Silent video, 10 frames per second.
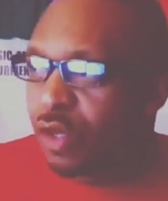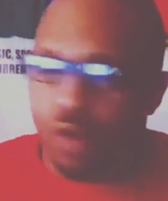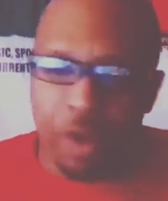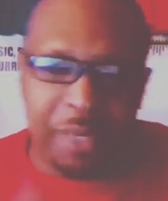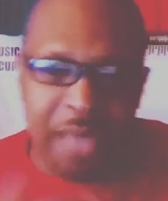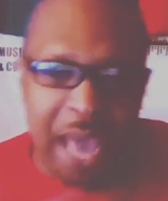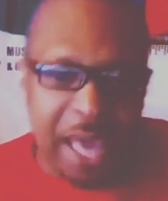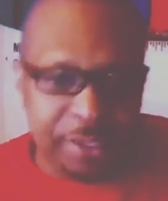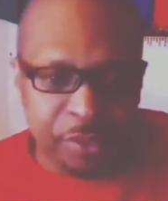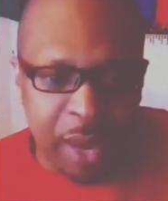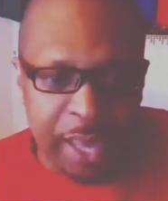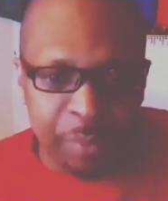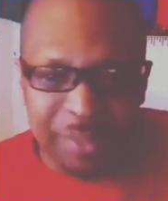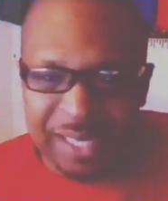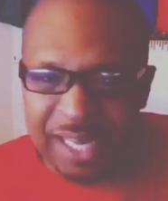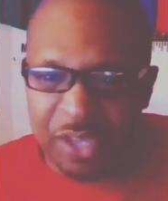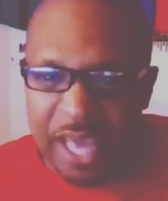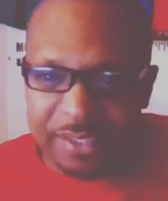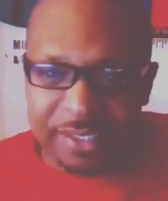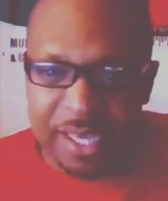Criminology, right? But then
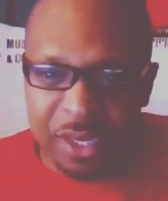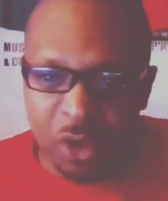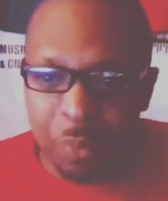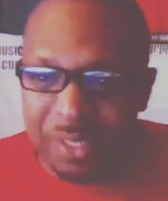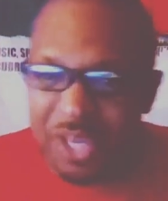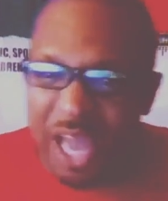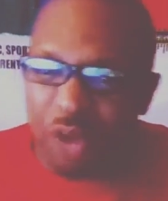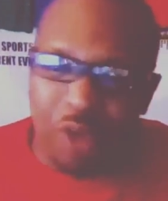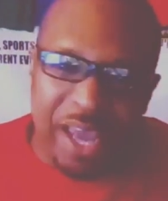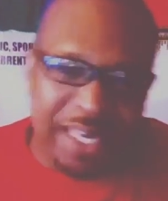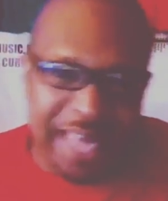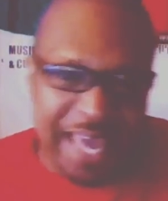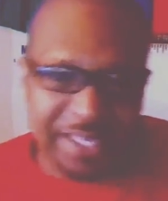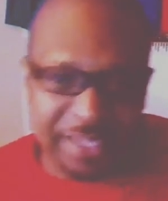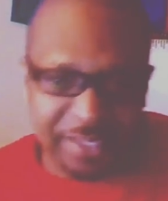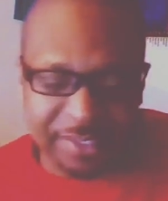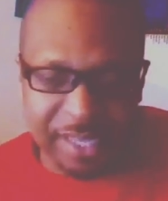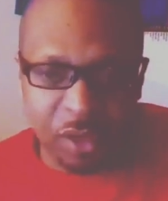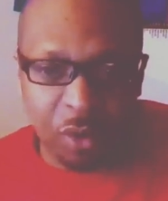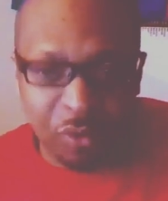as a single, but then you got Rainy Days as a
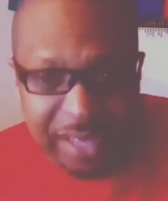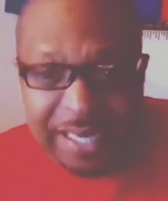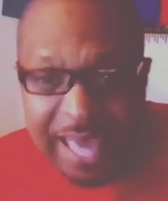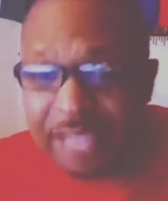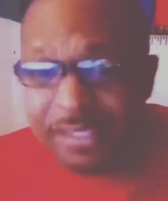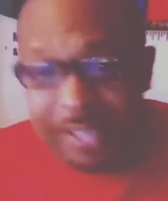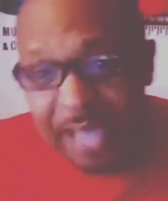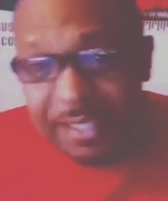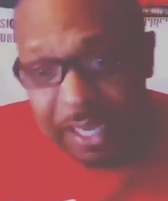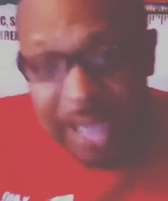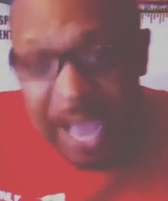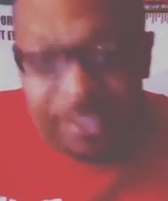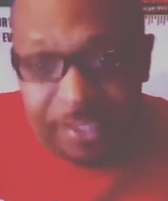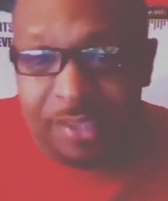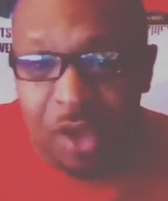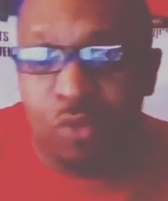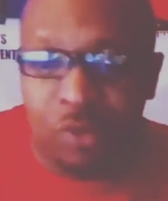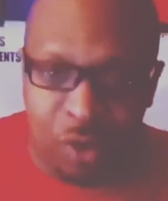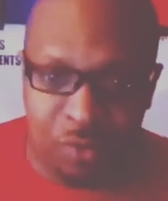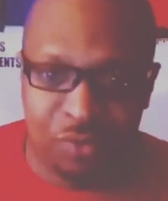single. Rainy Days is kind of like a conscious song,
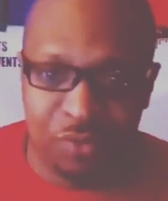though.